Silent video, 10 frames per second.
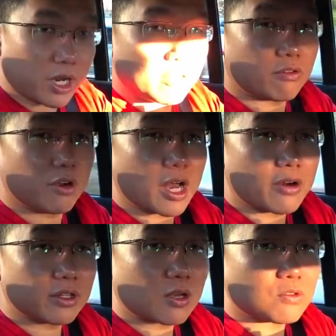than
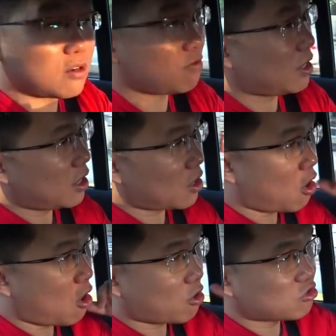300,000 ringgit
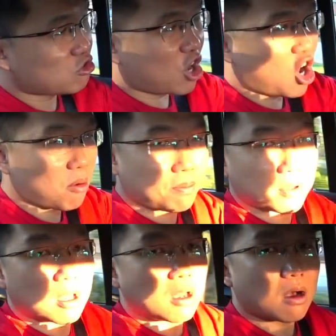on top
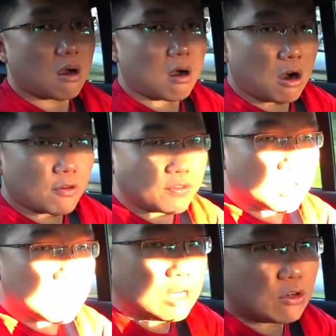of
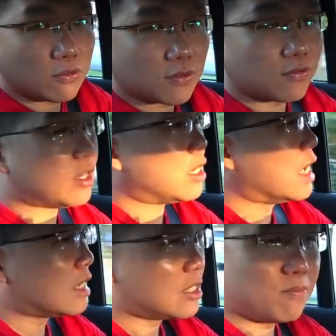the
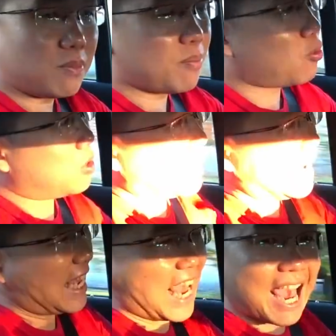E350. Simply put, the
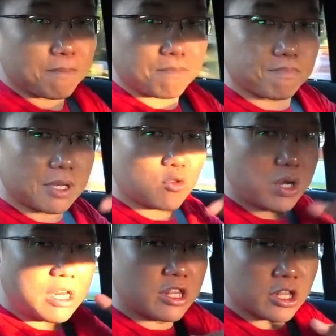gap
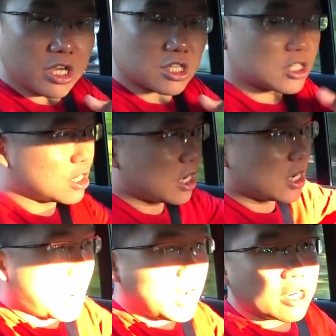between this
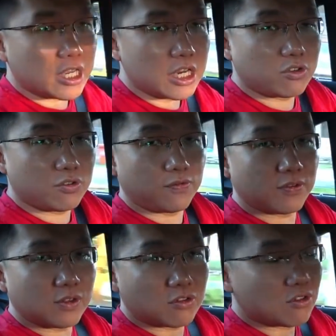and the
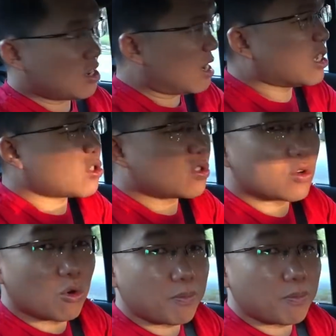E53 is so